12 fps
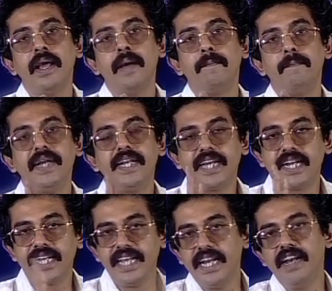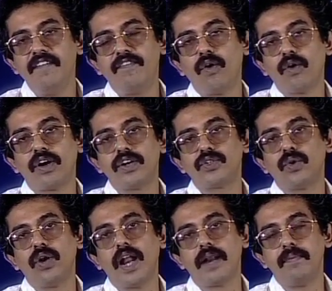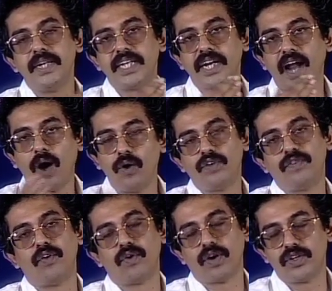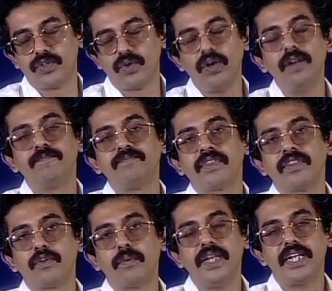meter in flow control and meter out flow control. So, meter